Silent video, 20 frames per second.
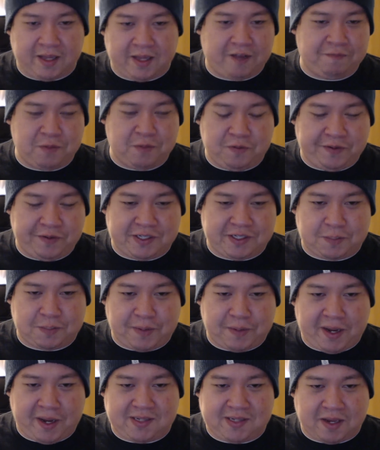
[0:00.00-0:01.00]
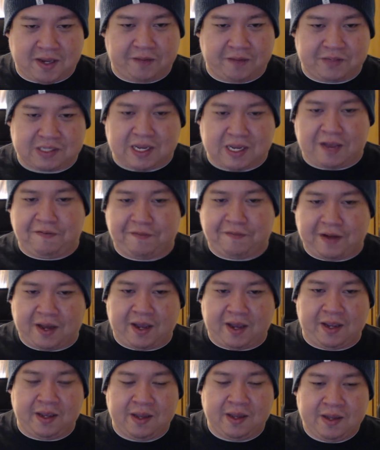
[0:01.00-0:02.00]
love movies in space. I love
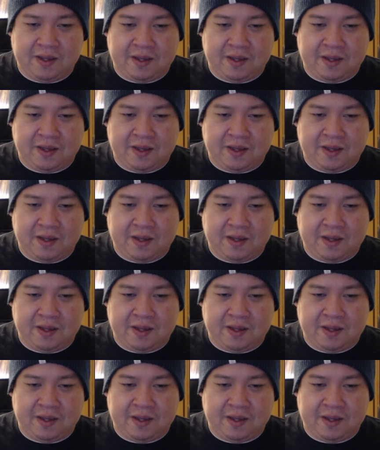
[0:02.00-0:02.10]
sci-fi.